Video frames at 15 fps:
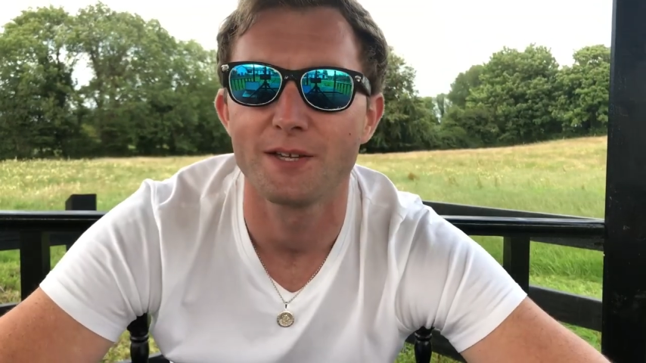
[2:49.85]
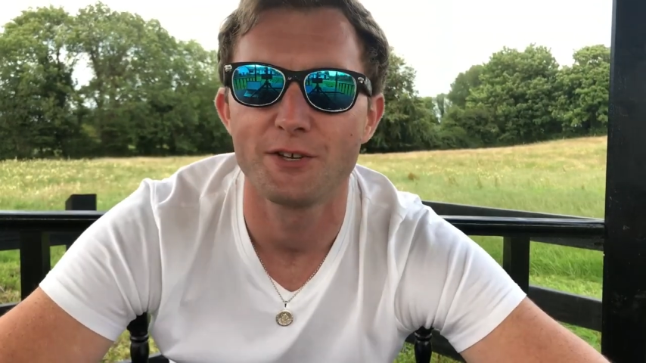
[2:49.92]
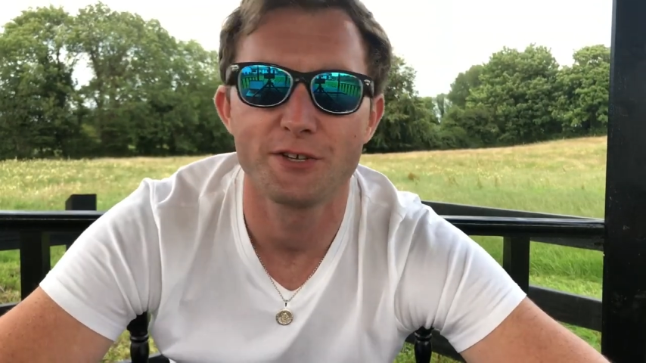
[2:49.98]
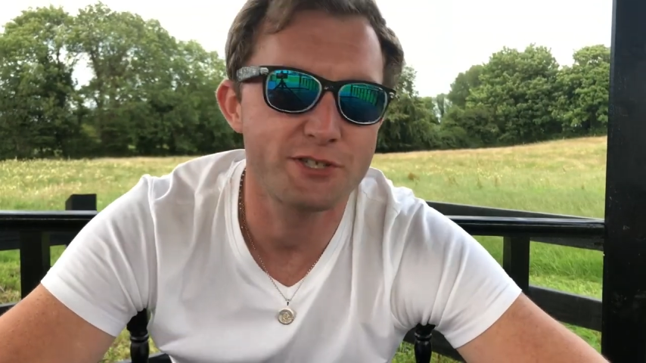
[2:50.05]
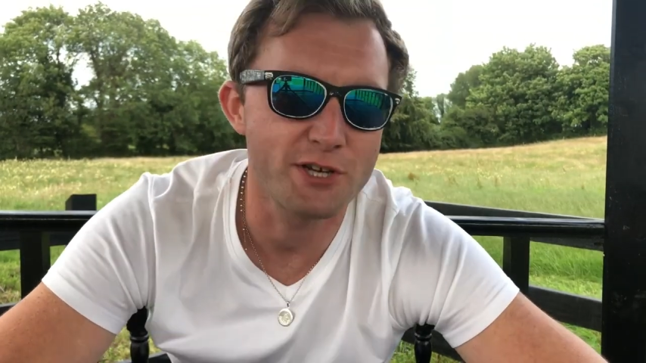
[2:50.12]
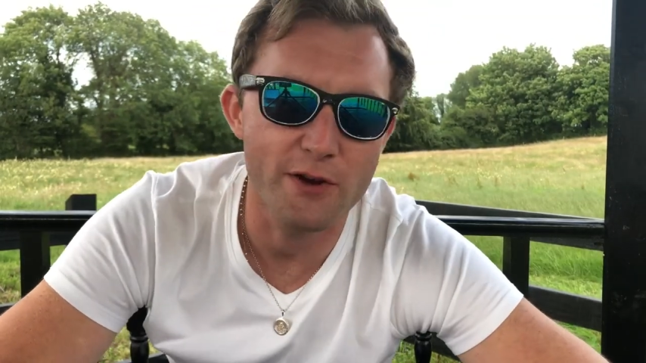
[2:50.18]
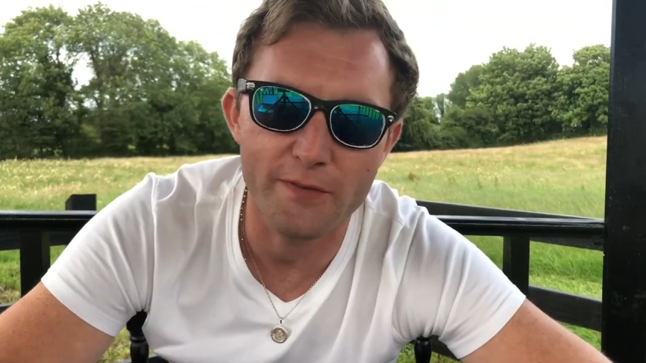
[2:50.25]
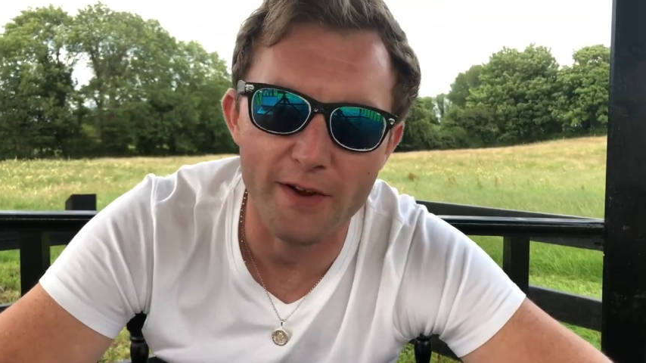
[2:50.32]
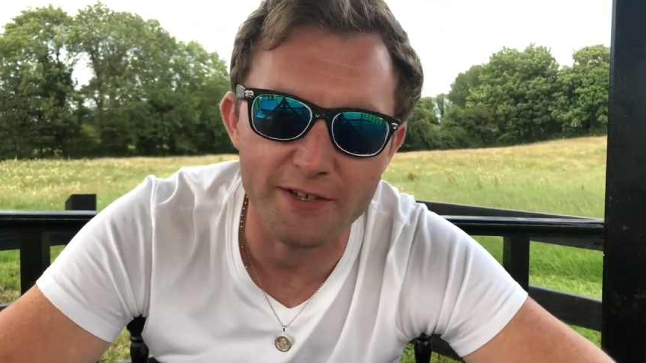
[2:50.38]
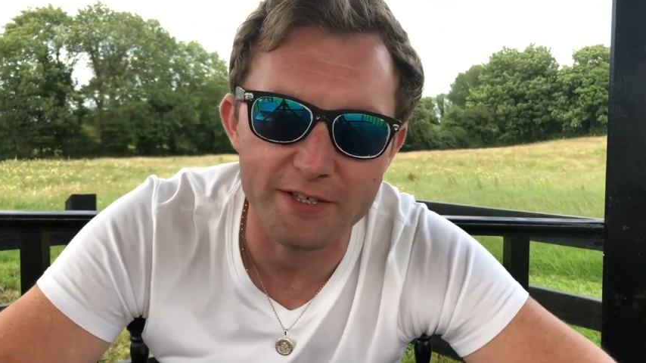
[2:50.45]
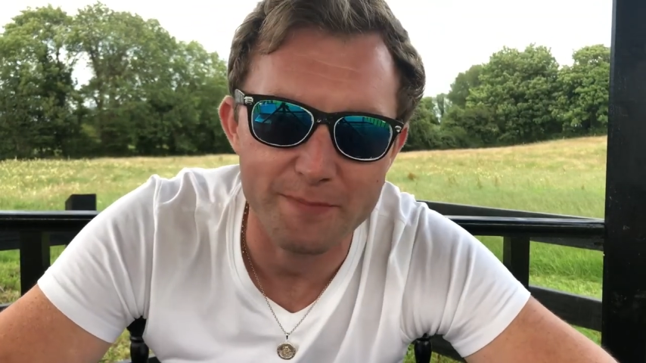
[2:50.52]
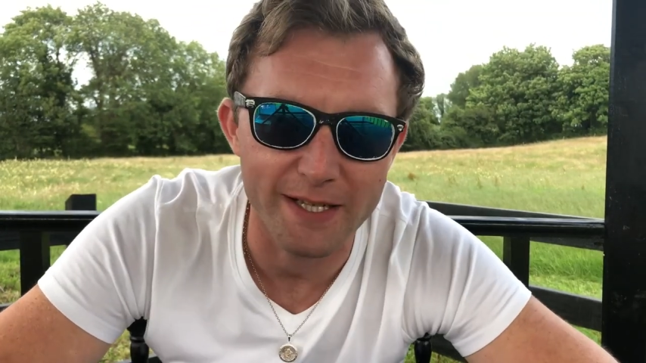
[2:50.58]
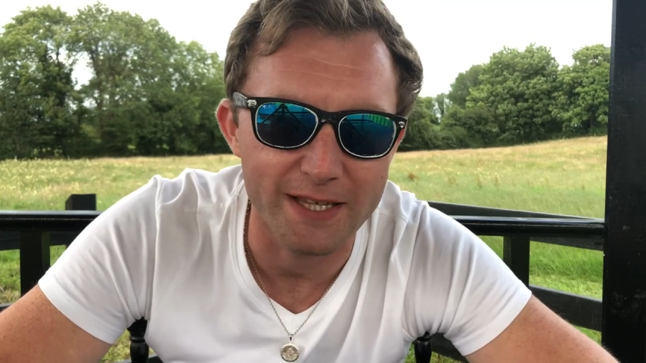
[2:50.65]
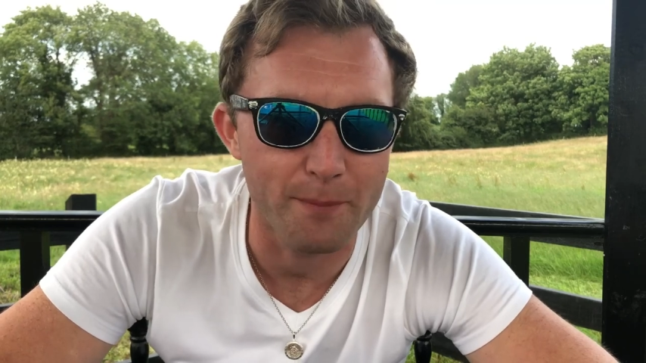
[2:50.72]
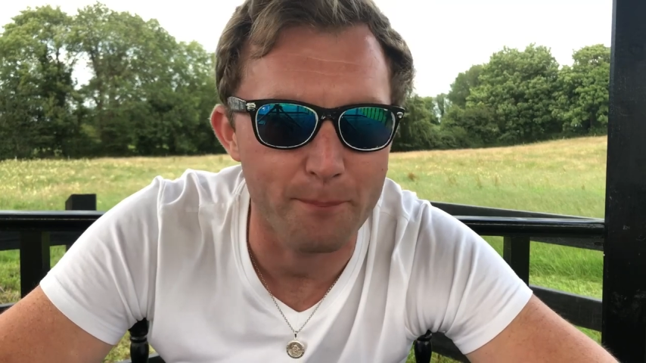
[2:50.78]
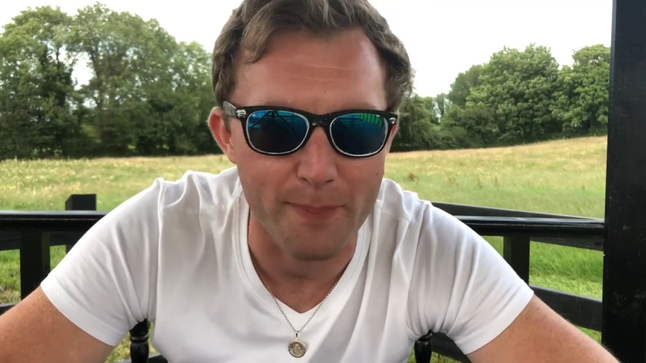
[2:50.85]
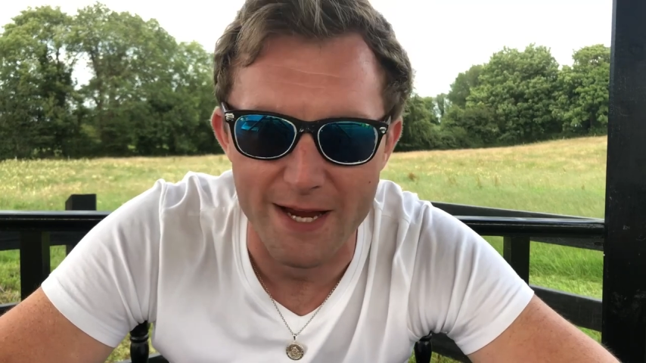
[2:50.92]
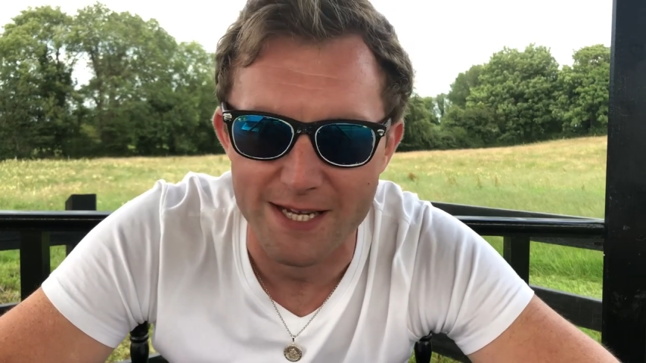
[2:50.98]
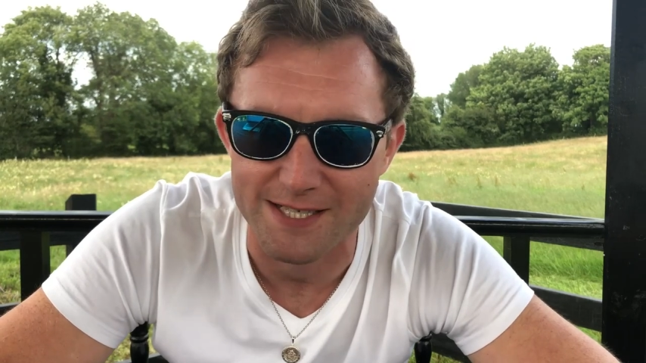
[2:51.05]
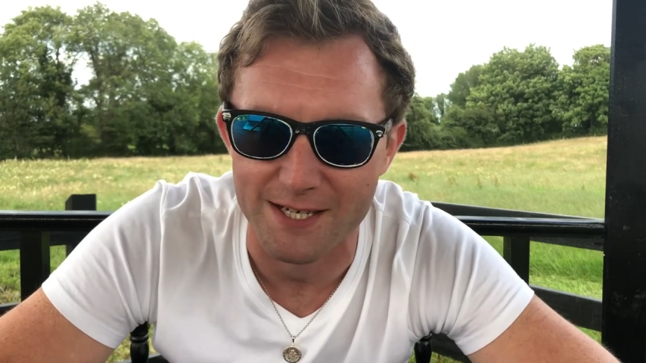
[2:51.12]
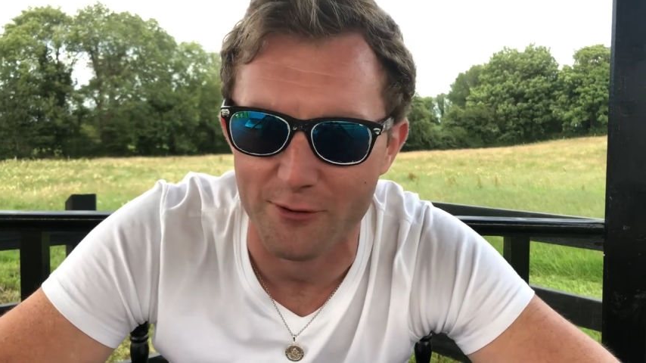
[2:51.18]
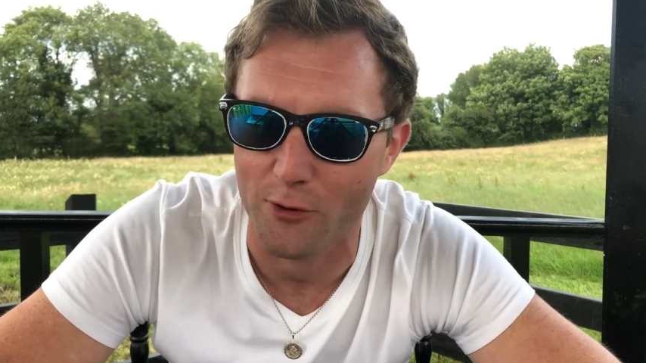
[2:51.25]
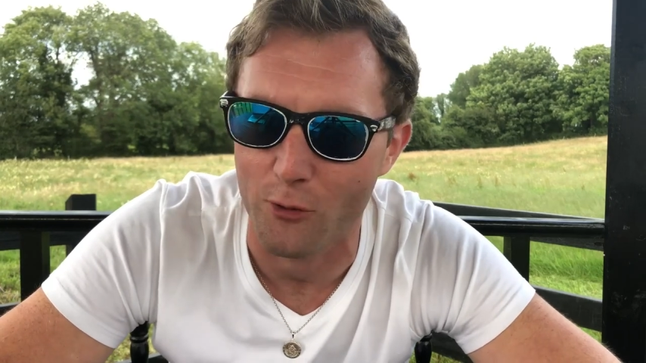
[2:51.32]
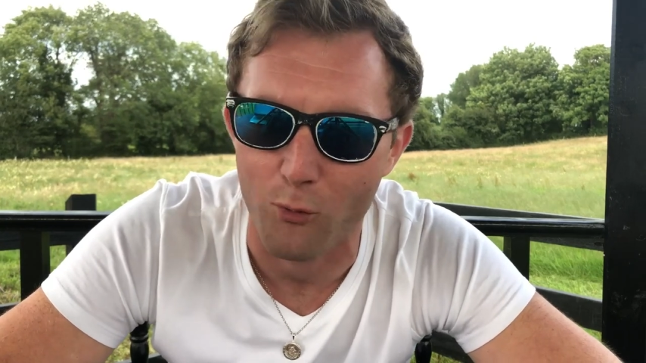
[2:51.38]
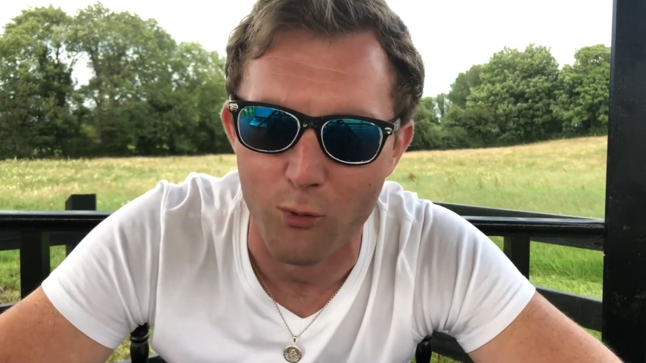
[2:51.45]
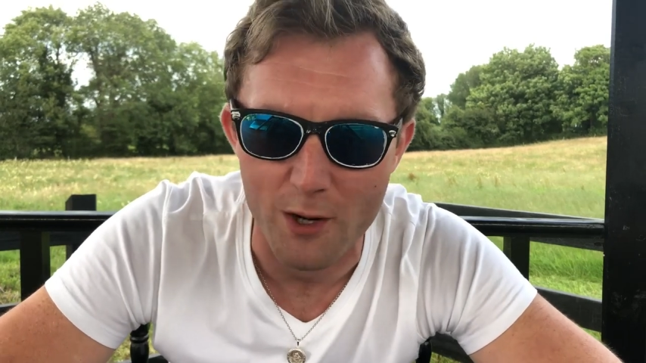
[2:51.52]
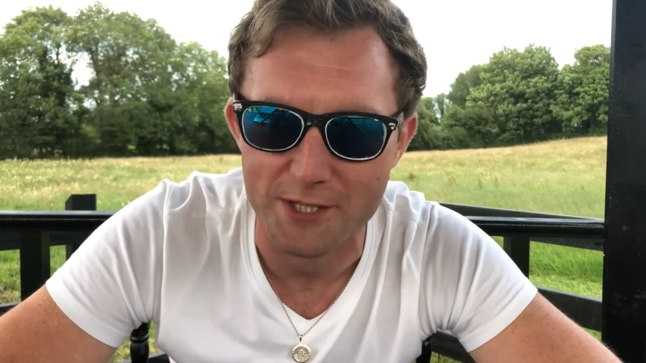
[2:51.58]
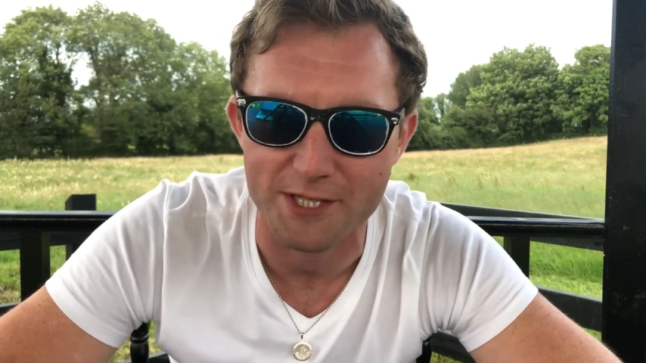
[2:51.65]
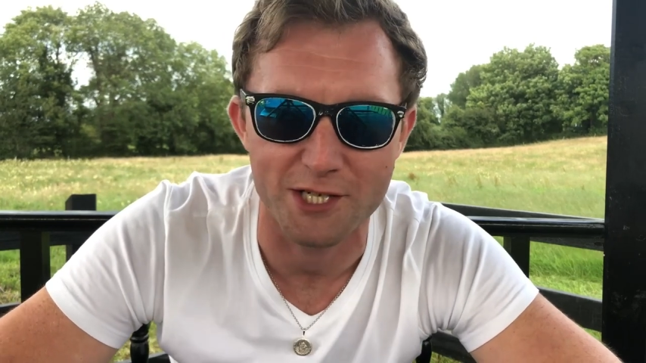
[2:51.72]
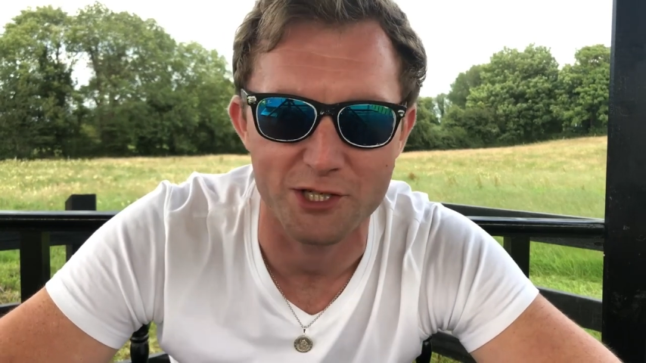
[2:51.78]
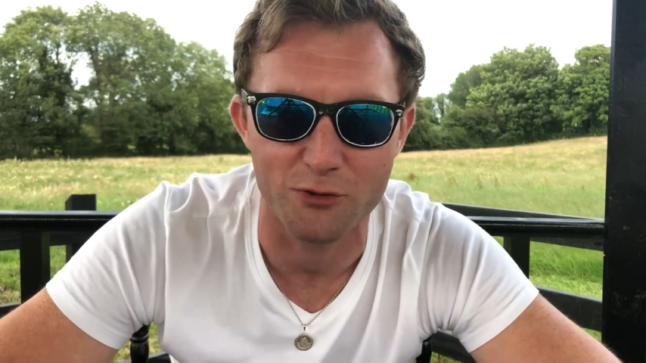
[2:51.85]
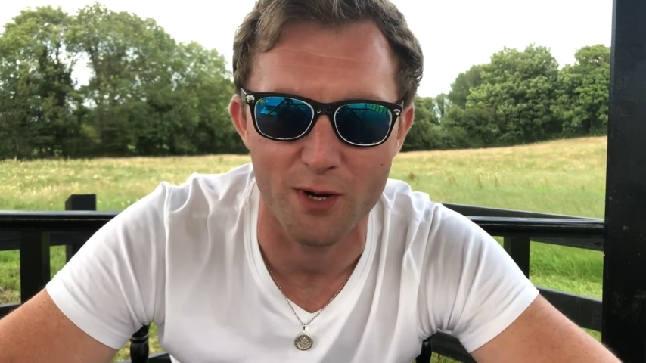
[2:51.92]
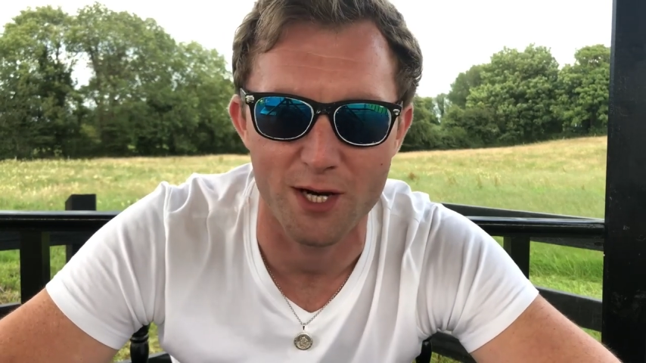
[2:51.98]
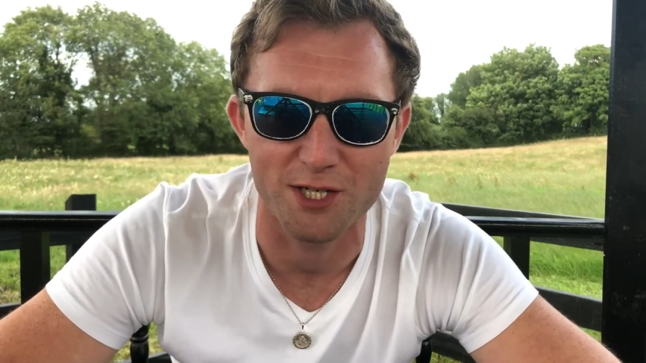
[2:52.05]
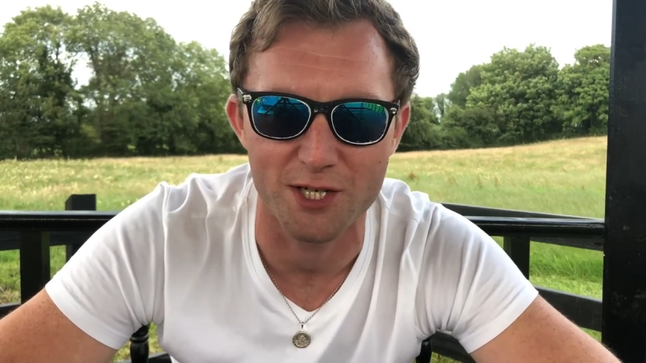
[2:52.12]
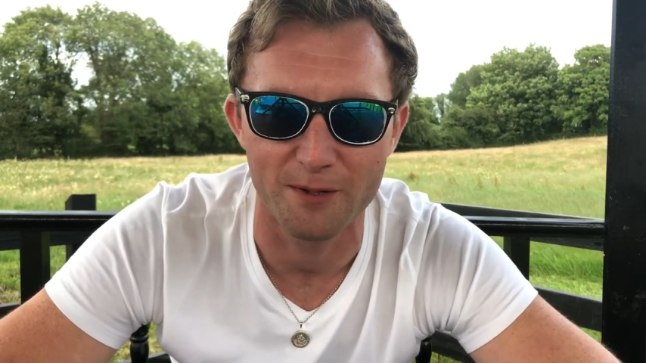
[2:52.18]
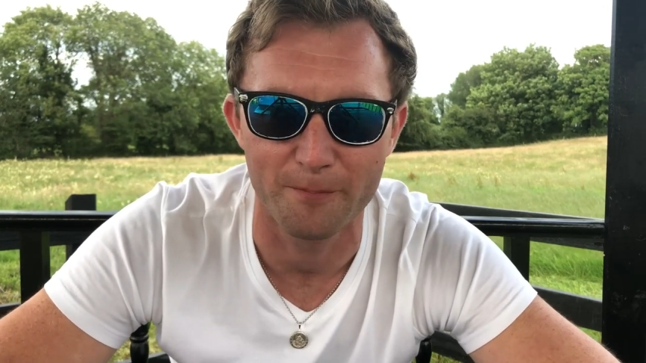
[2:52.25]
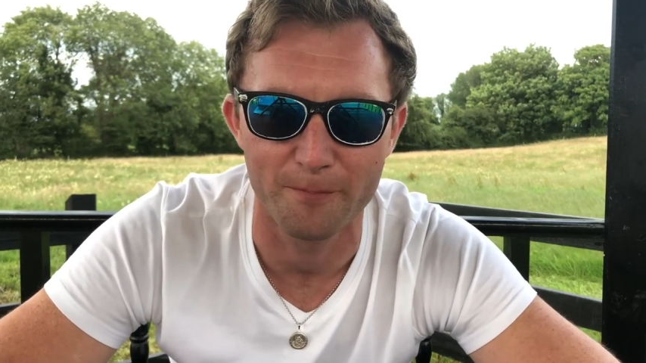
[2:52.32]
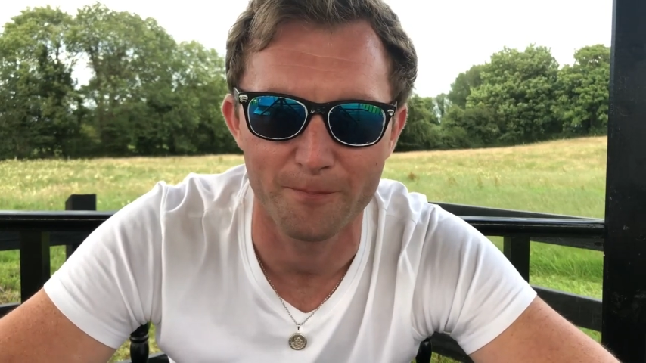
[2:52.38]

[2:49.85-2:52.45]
So you've got to make the best out of the worst situation.